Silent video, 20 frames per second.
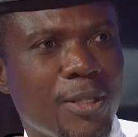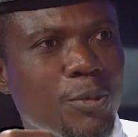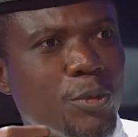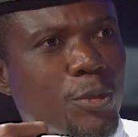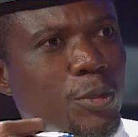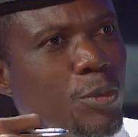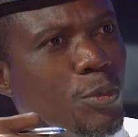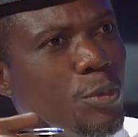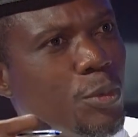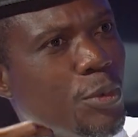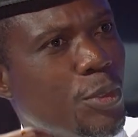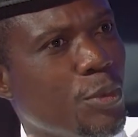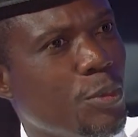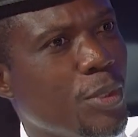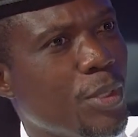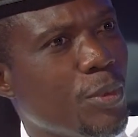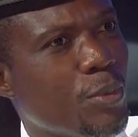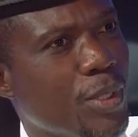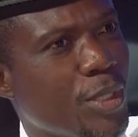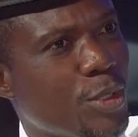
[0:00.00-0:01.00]

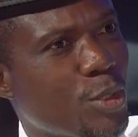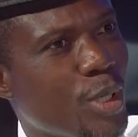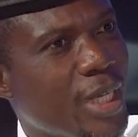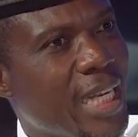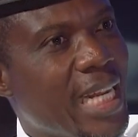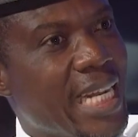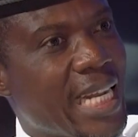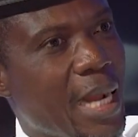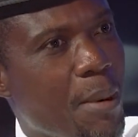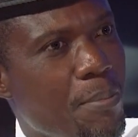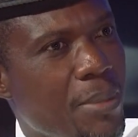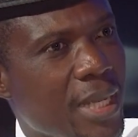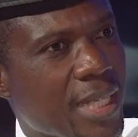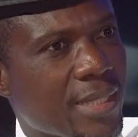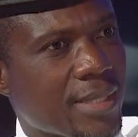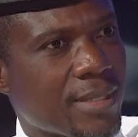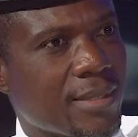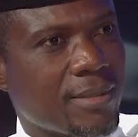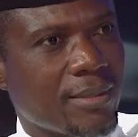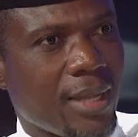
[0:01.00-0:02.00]
we saw the
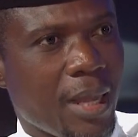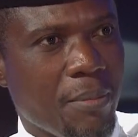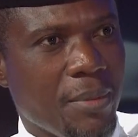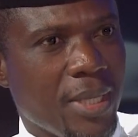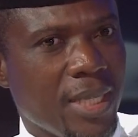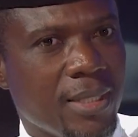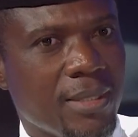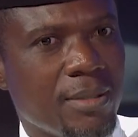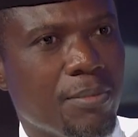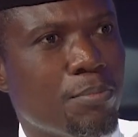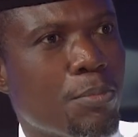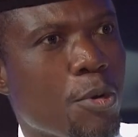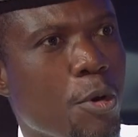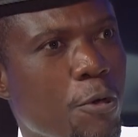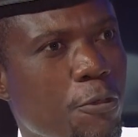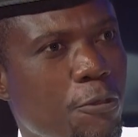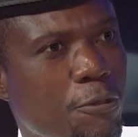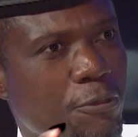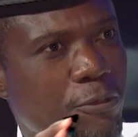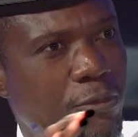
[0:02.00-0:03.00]
numbers. I mean,
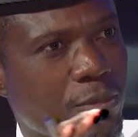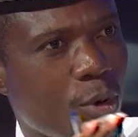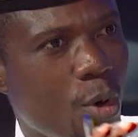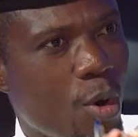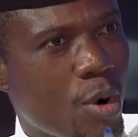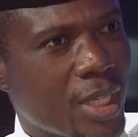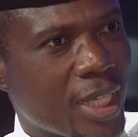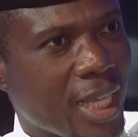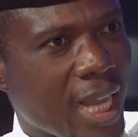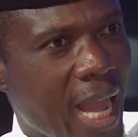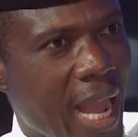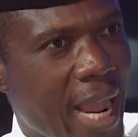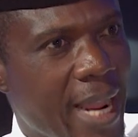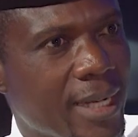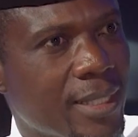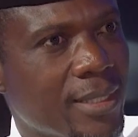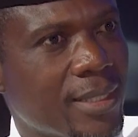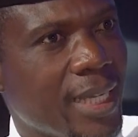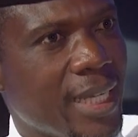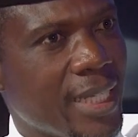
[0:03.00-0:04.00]
both
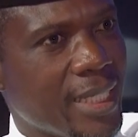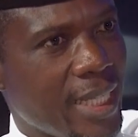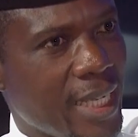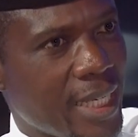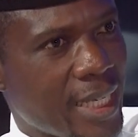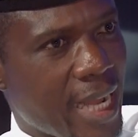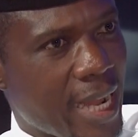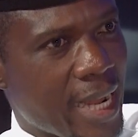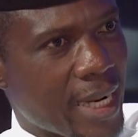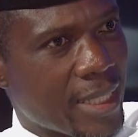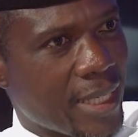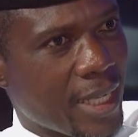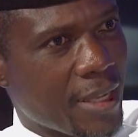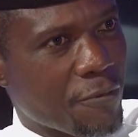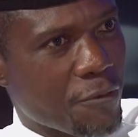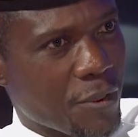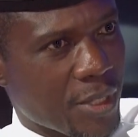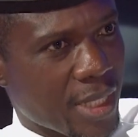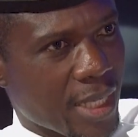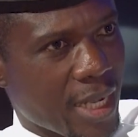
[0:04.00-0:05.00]
online and then at a
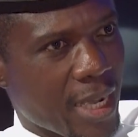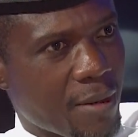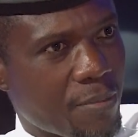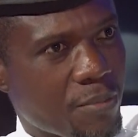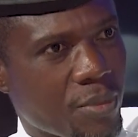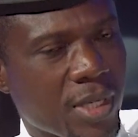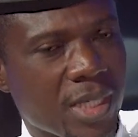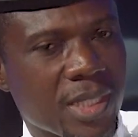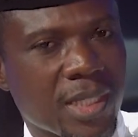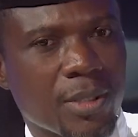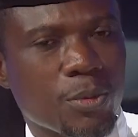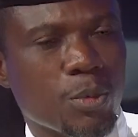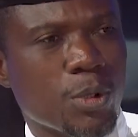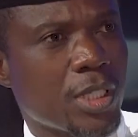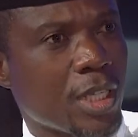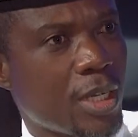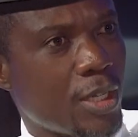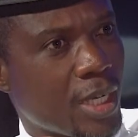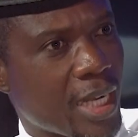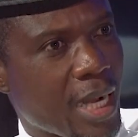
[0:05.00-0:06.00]
physical presence. We
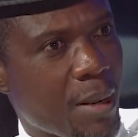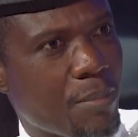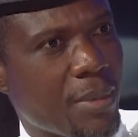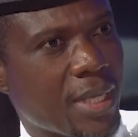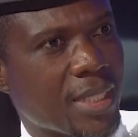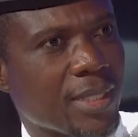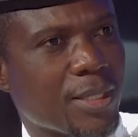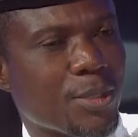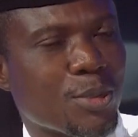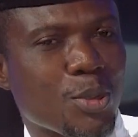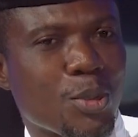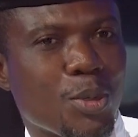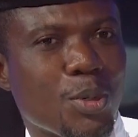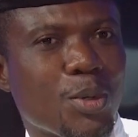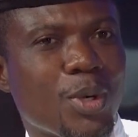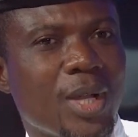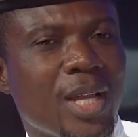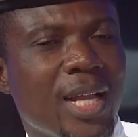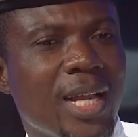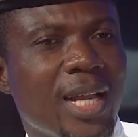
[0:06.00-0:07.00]
saw the numbers.
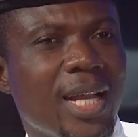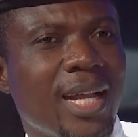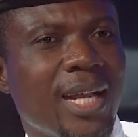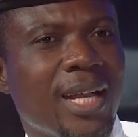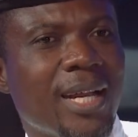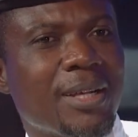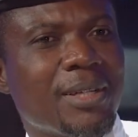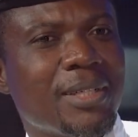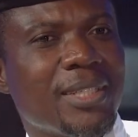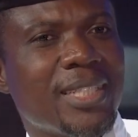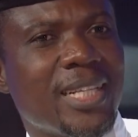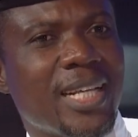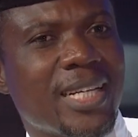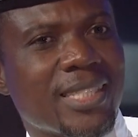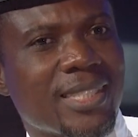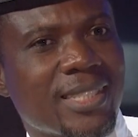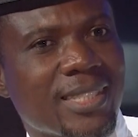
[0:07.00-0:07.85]
So there's